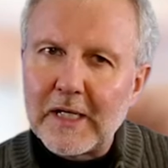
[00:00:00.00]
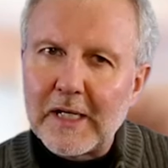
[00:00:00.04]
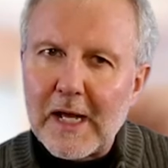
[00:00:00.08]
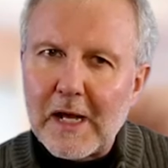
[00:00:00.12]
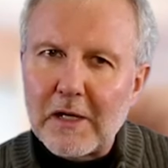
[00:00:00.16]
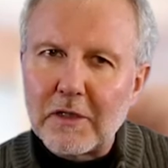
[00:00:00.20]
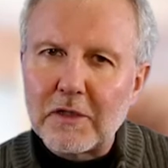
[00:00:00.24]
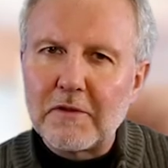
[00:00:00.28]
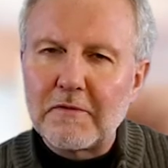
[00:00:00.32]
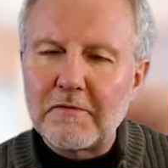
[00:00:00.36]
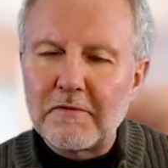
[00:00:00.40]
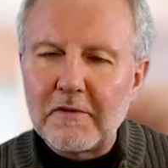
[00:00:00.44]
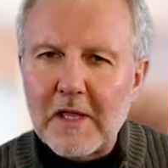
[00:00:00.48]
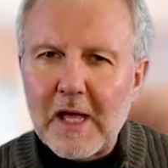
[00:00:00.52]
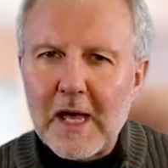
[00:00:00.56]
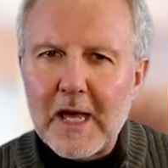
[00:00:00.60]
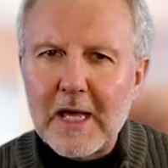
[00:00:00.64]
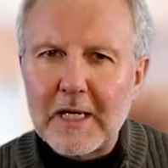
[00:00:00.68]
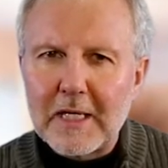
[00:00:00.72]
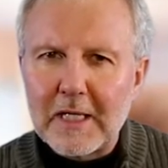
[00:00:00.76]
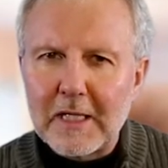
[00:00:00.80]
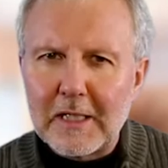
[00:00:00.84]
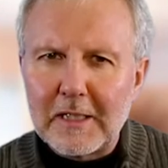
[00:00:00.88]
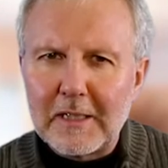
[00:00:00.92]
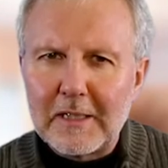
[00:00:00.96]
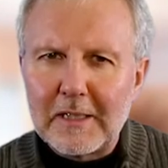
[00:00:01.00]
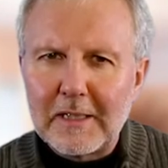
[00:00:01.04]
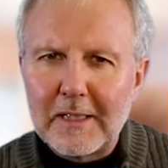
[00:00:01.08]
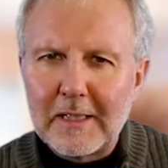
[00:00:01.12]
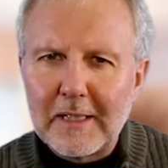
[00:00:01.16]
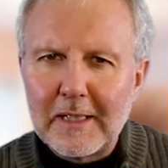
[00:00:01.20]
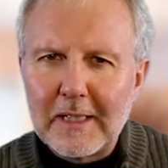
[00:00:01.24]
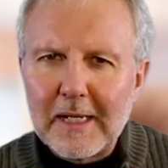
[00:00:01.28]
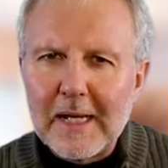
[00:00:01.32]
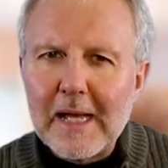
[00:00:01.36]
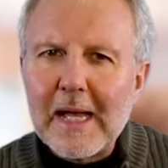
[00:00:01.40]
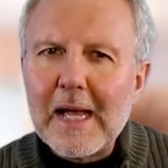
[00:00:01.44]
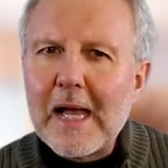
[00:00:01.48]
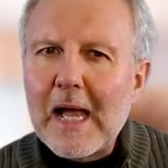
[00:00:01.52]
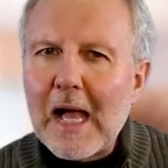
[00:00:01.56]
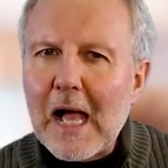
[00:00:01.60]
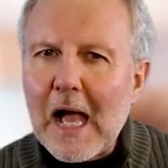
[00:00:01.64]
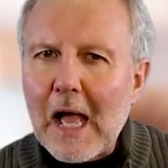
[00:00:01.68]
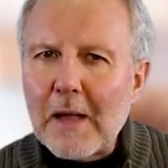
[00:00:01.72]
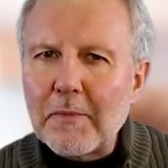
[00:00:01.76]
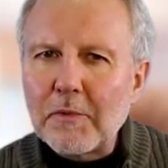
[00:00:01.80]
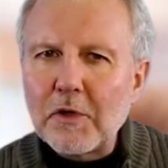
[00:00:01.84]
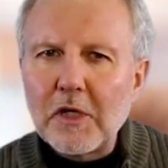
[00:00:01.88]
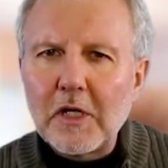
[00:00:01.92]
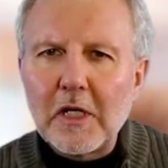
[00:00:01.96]
it out to fly again.
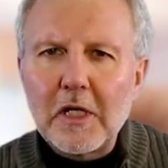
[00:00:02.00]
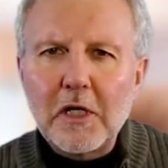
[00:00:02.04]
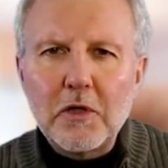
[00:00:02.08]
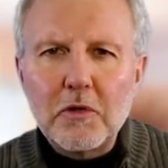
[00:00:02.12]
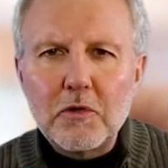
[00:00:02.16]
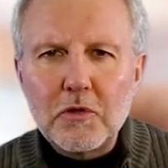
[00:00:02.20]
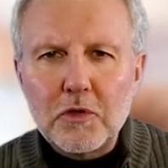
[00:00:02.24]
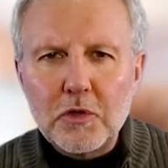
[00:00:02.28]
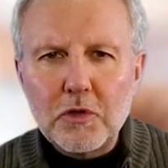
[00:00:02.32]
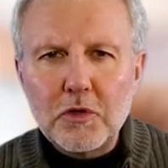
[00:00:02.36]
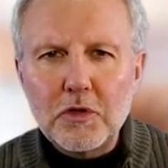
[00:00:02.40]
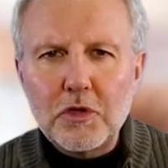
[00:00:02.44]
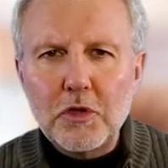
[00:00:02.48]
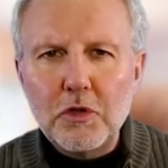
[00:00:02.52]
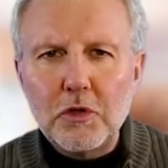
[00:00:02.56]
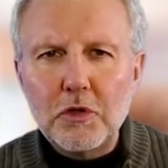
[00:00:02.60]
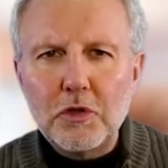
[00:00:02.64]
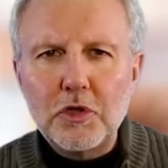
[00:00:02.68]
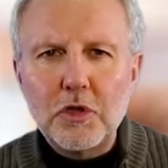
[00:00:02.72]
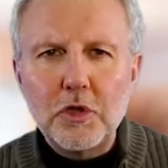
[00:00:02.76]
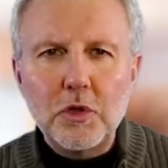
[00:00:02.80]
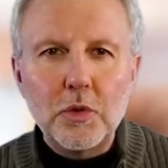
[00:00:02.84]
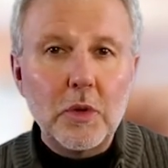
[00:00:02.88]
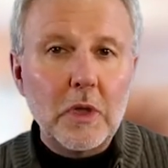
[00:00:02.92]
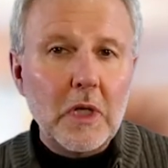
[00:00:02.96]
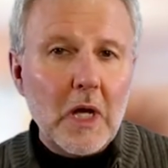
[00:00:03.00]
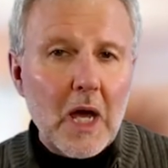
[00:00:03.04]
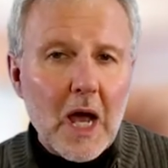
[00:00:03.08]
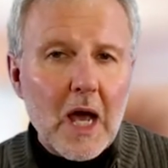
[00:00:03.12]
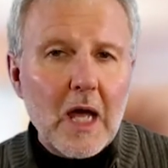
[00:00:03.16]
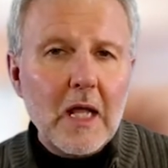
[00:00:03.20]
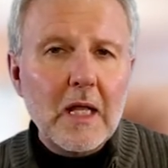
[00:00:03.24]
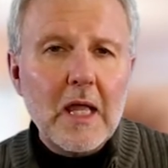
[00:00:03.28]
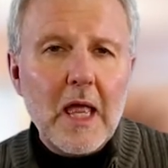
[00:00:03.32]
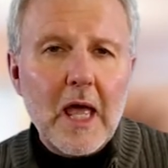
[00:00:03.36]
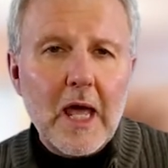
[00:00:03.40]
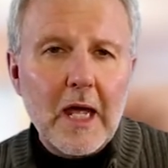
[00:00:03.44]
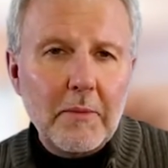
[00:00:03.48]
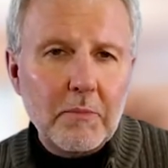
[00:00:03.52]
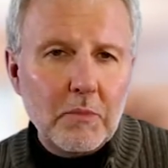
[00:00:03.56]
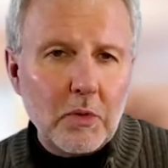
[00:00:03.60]
I'm going to introduce you to an online